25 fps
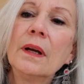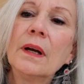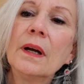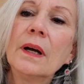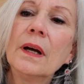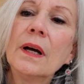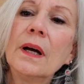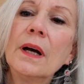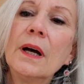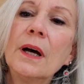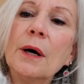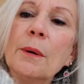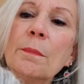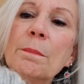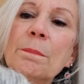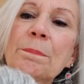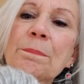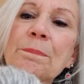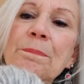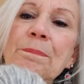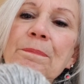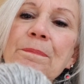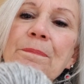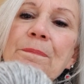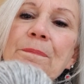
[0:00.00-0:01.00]
Um,
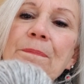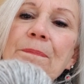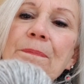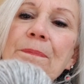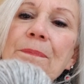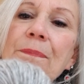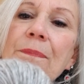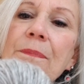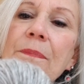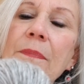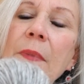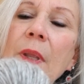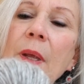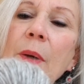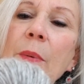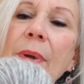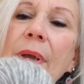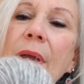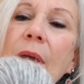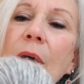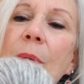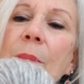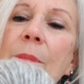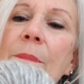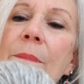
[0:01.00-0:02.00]
there we
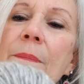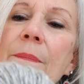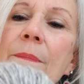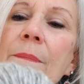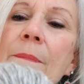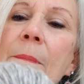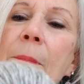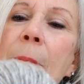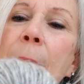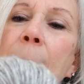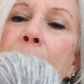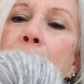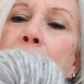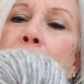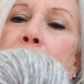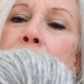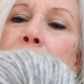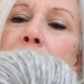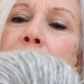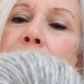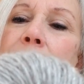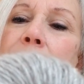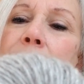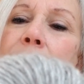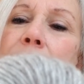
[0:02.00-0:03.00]
go.
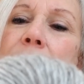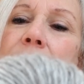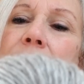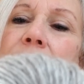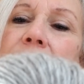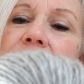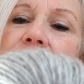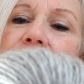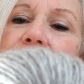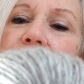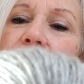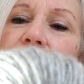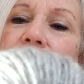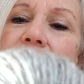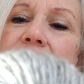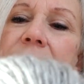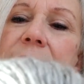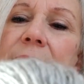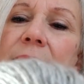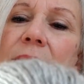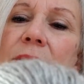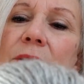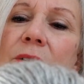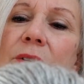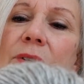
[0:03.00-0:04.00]
These are
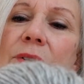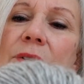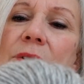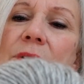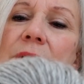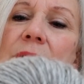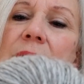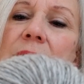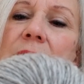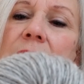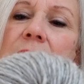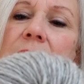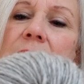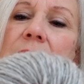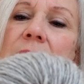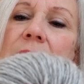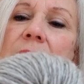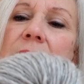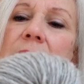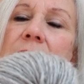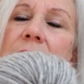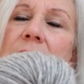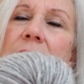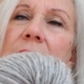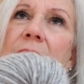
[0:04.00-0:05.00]
singles.
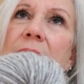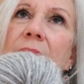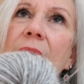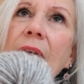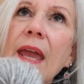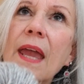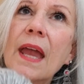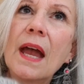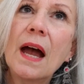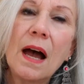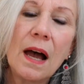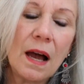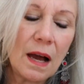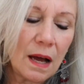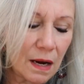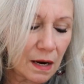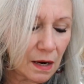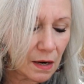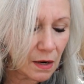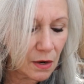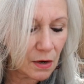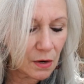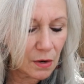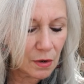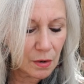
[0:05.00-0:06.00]
They
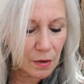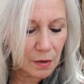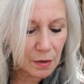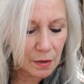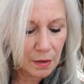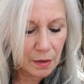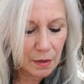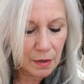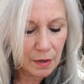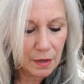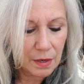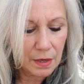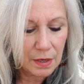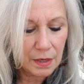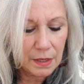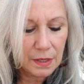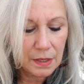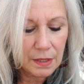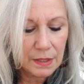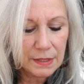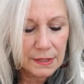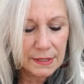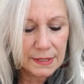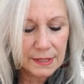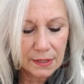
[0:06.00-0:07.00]
are
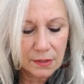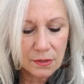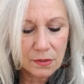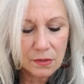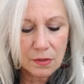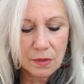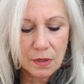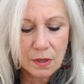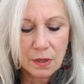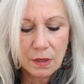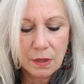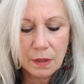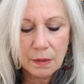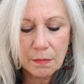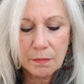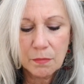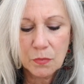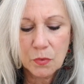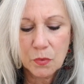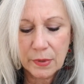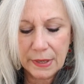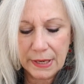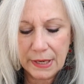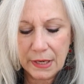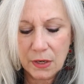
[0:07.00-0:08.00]
silk,
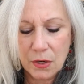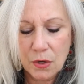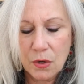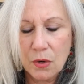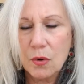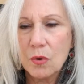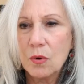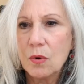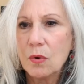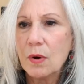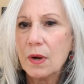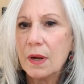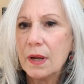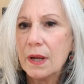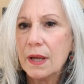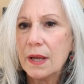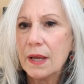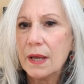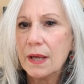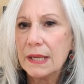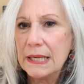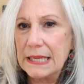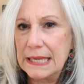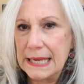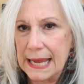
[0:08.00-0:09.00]
merino,
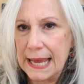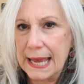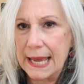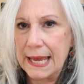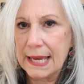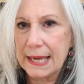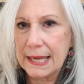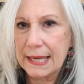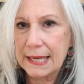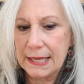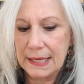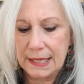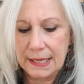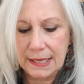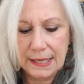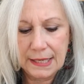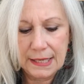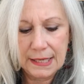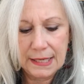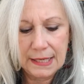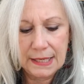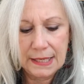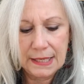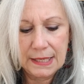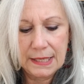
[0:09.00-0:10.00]
yak,
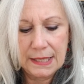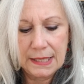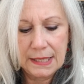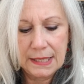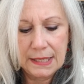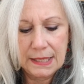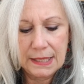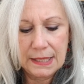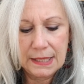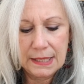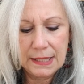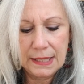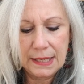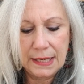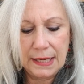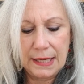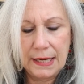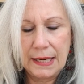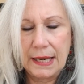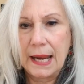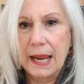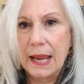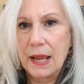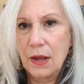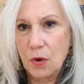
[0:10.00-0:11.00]

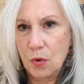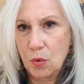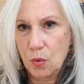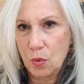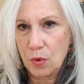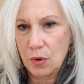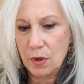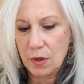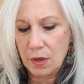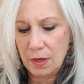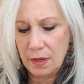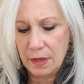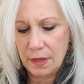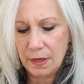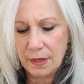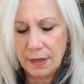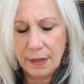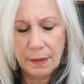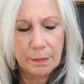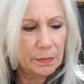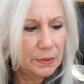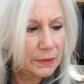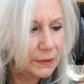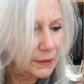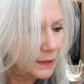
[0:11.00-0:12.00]
and angora.
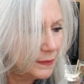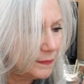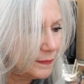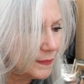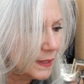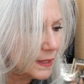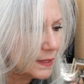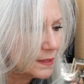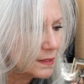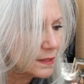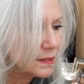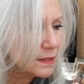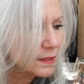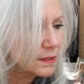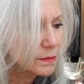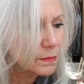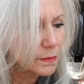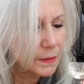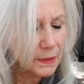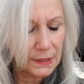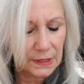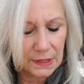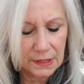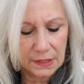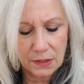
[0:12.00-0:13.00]
I believe that's
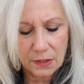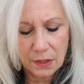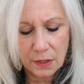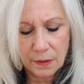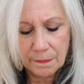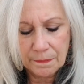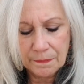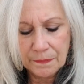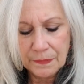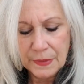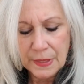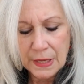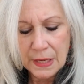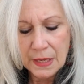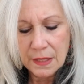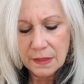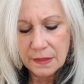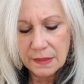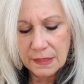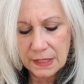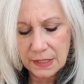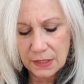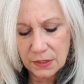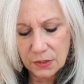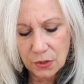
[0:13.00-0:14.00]
what these are.
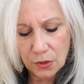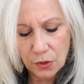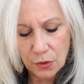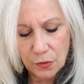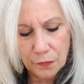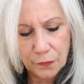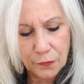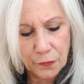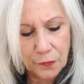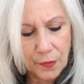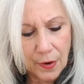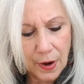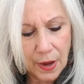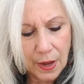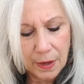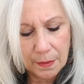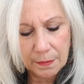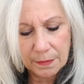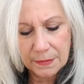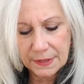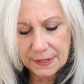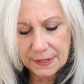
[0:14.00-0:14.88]
These are from